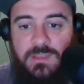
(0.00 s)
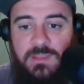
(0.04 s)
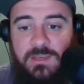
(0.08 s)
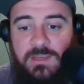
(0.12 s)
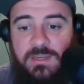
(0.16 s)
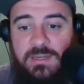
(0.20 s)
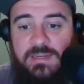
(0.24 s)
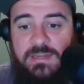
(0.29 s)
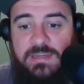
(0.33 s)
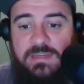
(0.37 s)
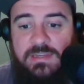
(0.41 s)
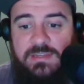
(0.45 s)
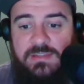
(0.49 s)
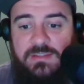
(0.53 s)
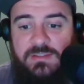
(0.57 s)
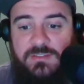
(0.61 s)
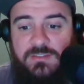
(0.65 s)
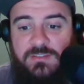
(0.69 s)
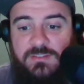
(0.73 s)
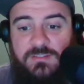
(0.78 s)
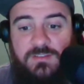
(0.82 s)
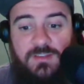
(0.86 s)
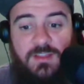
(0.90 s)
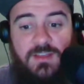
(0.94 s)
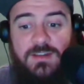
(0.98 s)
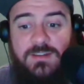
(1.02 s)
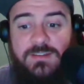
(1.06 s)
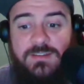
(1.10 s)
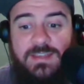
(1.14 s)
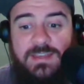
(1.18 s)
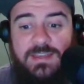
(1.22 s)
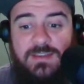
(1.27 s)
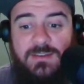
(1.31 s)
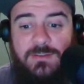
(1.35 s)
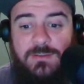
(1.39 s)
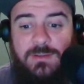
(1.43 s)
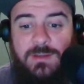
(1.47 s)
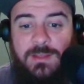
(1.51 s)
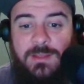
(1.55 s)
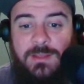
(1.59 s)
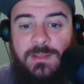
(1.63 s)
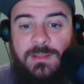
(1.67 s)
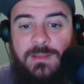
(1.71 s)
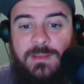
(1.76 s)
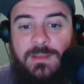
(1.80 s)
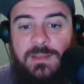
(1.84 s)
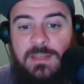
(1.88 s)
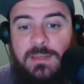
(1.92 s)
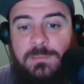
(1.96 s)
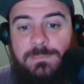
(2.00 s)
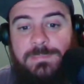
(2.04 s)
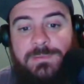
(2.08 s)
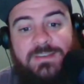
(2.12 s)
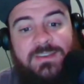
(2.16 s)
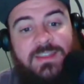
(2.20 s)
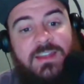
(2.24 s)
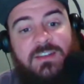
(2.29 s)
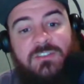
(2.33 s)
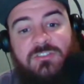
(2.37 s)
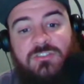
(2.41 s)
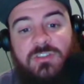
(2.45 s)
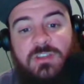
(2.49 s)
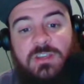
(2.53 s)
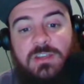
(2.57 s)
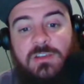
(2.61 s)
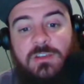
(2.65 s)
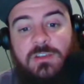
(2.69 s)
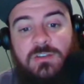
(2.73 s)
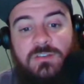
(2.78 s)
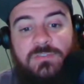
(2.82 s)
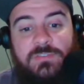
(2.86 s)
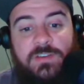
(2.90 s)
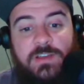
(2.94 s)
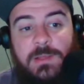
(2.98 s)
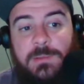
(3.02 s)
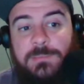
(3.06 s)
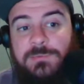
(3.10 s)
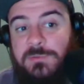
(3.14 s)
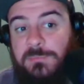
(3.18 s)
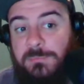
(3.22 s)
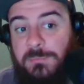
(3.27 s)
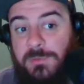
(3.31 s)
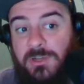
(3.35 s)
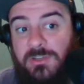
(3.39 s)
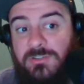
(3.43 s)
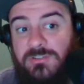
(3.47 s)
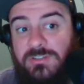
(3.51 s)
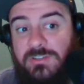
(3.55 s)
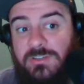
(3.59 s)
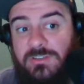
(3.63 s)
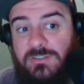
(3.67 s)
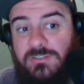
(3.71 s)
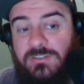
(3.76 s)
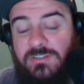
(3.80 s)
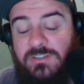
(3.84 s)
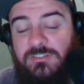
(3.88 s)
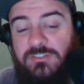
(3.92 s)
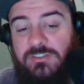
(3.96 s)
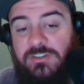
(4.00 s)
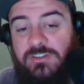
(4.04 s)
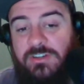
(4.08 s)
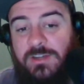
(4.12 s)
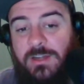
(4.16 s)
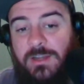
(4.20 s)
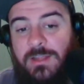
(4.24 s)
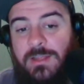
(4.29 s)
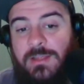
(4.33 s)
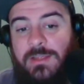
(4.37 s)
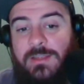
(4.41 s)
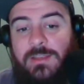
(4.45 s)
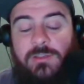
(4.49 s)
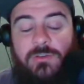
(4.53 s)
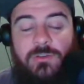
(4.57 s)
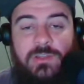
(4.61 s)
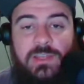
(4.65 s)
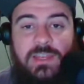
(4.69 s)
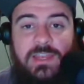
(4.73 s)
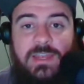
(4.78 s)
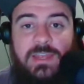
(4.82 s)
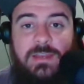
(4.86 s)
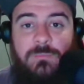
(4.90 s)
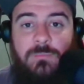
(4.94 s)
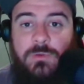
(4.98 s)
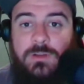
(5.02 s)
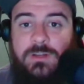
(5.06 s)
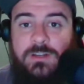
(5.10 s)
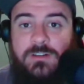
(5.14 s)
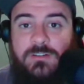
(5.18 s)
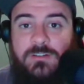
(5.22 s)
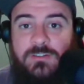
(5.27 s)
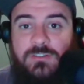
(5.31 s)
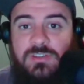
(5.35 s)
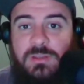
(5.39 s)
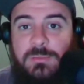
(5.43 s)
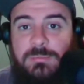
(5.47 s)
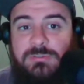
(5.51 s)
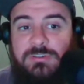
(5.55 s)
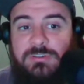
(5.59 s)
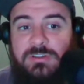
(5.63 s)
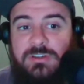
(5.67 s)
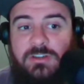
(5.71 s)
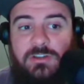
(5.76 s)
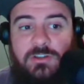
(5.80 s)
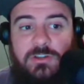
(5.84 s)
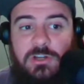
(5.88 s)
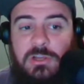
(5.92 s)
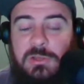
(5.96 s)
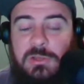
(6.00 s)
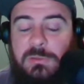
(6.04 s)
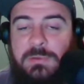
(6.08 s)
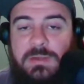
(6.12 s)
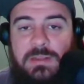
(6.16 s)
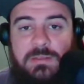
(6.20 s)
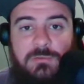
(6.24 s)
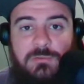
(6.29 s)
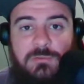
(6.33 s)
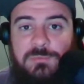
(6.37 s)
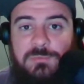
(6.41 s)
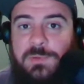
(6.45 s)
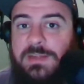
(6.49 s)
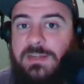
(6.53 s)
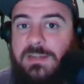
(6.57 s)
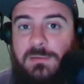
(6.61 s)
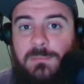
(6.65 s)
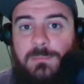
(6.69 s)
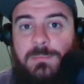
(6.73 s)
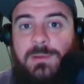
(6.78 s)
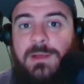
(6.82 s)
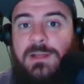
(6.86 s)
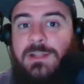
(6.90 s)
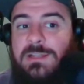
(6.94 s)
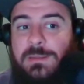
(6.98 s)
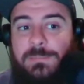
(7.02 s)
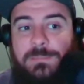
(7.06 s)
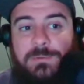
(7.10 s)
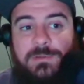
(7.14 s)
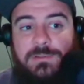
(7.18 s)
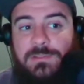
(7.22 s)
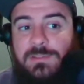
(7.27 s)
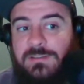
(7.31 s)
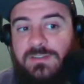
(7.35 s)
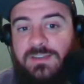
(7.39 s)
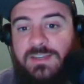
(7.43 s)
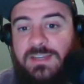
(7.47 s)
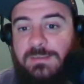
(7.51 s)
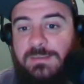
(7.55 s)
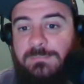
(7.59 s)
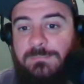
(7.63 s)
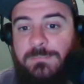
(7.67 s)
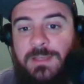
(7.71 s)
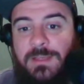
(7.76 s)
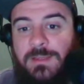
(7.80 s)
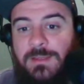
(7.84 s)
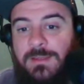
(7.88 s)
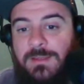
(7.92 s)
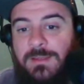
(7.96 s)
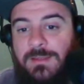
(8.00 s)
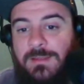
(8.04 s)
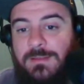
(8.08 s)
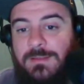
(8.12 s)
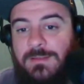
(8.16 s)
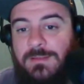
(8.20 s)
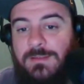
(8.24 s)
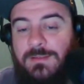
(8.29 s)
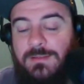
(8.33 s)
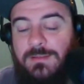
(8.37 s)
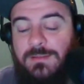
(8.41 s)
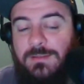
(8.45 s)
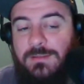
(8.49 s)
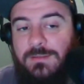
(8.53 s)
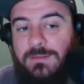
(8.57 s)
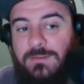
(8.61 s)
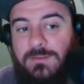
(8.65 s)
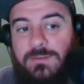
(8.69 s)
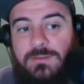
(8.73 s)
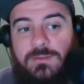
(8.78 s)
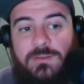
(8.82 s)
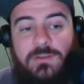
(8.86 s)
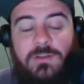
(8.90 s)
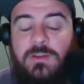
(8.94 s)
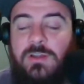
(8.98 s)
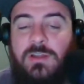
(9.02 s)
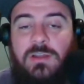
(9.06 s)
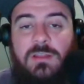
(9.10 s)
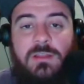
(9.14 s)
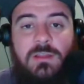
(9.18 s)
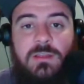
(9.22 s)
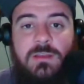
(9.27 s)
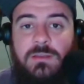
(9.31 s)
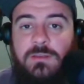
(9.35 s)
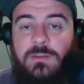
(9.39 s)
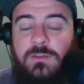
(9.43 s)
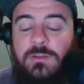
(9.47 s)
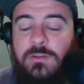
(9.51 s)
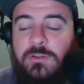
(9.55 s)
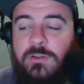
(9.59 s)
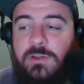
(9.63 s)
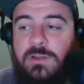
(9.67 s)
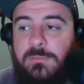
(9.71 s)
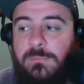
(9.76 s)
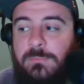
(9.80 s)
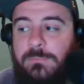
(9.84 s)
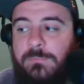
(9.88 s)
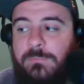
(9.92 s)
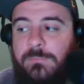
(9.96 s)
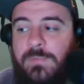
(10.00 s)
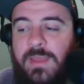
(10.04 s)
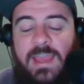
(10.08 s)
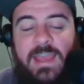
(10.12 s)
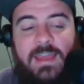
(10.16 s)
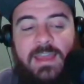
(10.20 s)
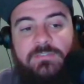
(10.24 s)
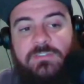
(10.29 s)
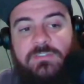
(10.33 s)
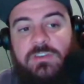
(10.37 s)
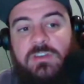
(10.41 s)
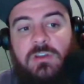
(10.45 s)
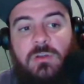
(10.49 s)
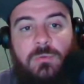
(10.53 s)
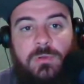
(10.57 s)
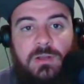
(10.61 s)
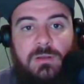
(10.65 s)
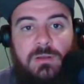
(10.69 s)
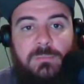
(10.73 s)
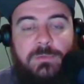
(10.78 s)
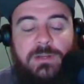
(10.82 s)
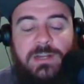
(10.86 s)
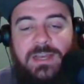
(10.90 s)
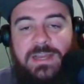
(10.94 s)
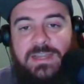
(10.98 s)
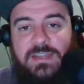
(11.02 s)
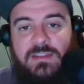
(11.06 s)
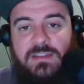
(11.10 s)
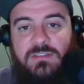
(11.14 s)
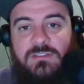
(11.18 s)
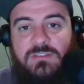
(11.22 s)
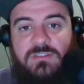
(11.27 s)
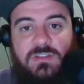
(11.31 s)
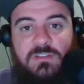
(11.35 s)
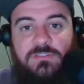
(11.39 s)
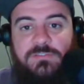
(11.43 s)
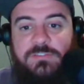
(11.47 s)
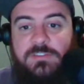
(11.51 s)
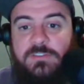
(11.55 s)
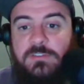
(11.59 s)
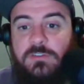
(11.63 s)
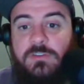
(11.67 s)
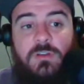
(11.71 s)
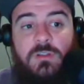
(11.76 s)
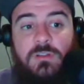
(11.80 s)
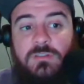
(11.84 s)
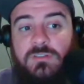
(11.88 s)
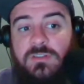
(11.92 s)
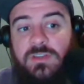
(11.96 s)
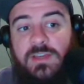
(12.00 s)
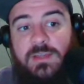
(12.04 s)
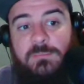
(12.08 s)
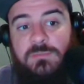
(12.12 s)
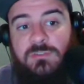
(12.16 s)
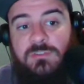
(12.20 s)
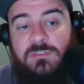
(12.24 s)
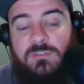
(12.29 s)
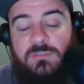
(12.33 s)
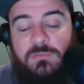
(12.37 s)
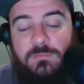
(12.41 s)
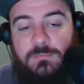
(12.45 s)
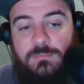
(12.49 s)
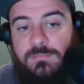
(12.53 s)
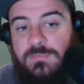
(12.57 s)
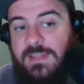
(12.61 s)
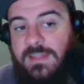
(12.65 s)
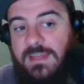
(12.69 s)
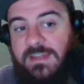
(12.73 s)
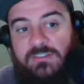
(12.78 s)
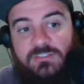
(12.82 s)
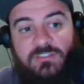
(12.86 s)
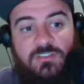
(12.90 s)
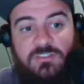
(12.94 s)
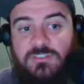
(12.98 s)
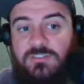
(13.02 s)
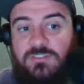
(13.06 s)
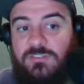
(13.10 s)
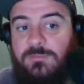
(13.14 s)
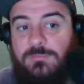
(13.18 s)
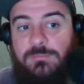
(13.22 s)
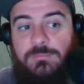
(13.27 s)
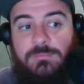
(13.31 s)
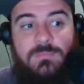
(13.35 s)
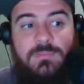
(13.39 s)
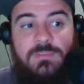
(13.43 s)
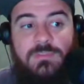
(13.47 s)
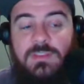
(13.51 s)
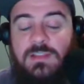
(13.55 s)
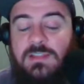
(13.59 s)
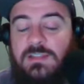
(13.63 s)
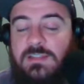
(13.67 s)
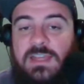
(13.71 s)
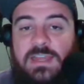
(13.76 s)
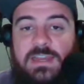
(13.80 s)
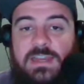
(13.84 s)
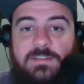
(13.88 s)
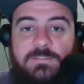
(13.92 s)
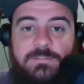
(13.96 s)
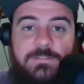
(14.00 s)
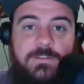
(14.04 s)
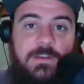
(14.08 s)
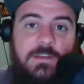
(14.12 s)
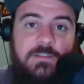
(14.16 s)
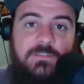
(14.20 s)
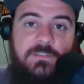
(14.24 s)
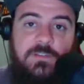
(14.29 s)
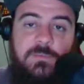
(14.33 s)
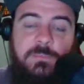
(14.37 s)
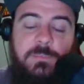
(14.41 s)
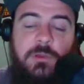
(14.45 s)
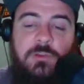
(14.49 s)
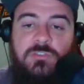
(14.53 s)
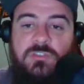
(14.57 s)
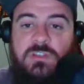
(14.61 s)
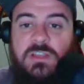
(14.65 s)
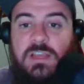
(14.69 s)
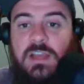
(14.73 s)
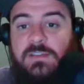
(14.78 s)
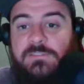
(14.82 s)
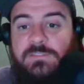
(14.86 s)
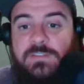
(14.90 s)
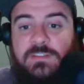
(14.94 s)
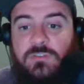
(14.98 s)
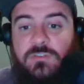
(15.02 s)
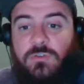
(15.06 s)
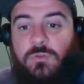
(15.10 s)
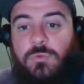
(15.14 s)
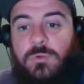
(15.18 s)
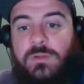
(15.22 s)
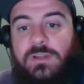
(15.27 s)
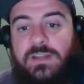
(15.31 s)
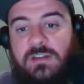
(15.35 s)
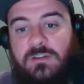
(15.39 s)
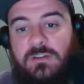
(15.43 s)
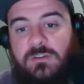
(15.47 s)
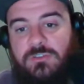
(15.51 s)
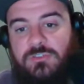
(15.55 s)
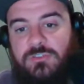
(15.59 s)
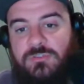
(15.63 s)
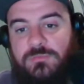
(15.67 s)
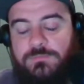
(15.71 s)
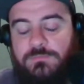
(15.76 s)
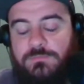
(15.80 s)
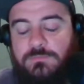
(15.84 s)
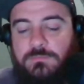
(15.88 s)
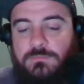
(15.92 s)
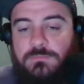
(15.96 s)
He is locked down. He potentially could develop some ball skills this year. He only had one interception a year ago, but he was breaking the ball up all the time. You're gonna have to know where number 9 is on the field at all times. That's just the life of opposing offensive coordinators.